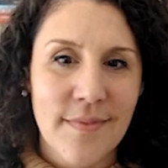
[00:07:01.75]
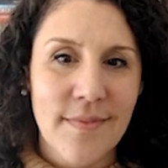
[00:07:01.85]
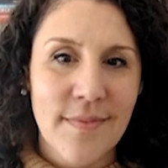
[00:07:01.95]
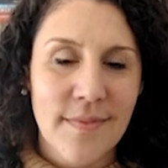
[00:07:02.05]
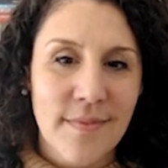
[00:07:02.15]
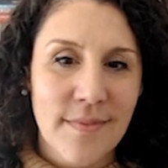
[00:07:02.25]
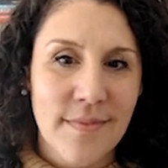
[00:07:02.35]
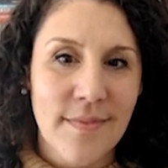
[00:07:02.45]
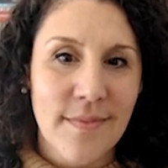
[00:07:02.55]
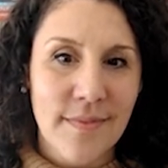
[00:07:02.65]

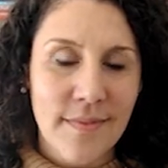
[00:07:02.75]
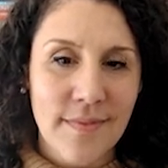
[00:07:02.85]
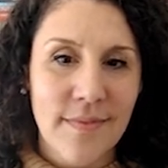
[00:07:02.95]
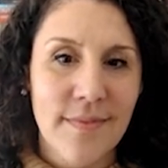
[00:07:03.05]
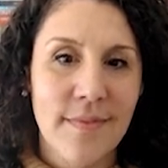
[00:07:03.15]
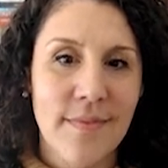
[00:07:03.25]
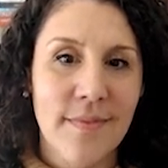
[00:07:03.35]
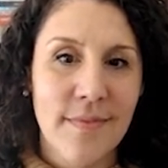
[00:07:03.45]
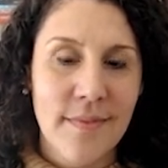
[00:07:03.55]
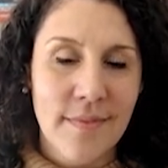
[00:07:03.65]

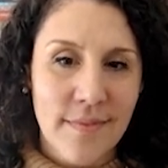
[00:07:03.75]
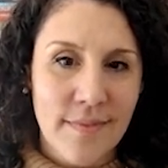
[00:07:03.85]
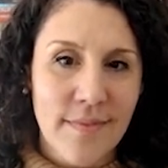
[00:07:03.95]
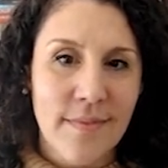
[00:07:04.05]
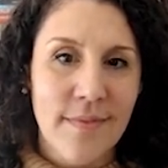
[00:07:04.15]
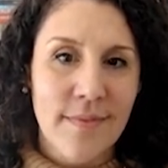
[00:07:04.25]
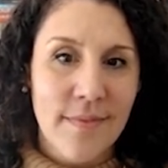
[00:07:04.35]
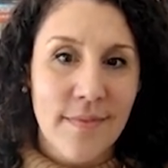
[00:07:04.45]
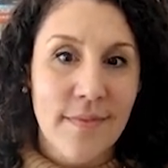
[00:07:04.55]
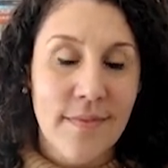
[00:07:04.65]

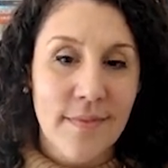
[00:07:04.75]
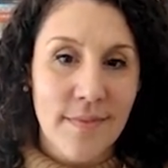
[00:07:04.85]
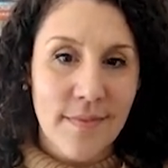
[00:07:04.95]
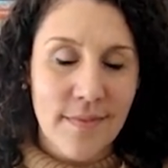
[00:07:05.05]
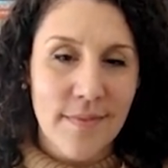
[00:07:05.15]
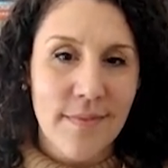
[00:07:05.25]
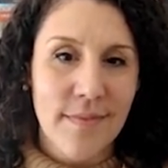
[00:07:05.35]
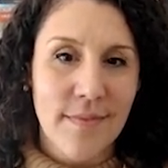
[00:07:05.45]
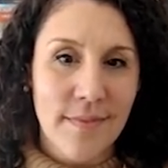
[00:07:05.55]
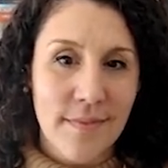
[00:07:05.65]

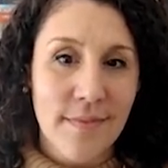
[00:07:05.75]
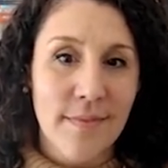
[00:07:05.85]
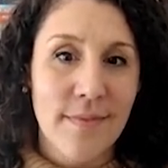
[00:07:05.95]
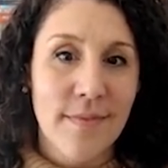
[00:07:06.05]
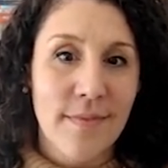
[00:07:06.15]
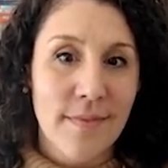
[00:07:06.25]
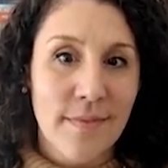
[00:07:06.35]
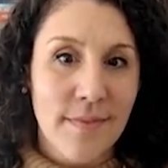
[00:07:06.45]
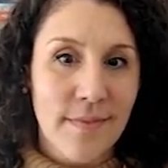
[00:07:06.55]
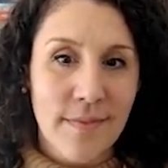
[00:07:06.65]

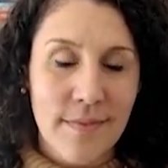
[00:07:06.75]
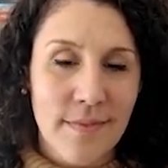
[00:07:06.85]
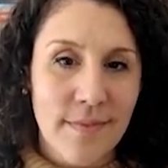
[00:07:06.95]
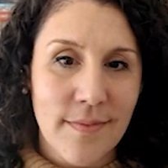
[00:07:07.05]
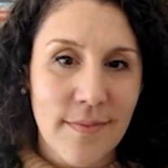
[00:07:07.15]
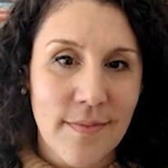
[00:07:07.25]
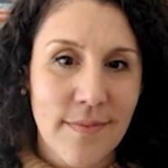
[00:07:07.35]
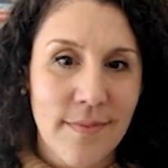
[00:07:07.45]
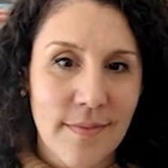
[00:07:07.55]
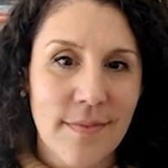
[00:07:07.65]

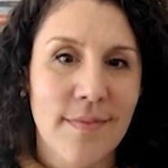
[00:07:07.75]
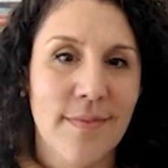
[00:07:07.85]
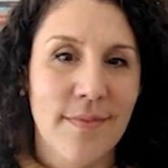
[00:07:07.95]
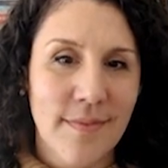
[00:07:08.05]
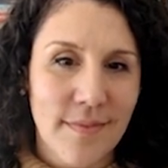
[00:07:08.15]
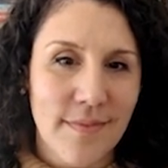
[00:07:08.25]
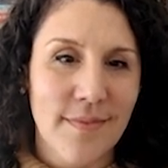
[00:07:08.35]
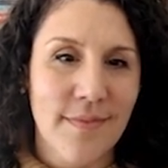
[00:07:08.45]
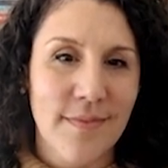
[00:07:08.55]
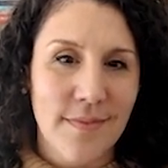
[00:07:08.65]

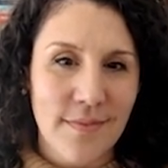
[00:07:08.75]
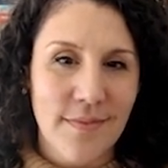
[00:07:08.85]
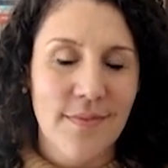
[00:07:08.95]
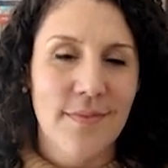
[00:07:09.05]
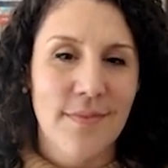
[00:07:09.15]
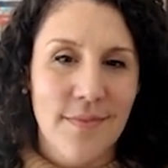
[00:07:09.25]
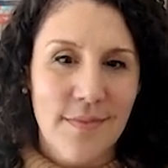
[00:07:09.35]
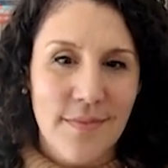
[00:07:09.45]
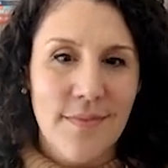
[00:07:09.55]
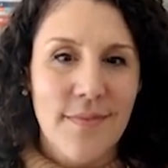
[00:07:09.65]
No words are spoken by the person on screen.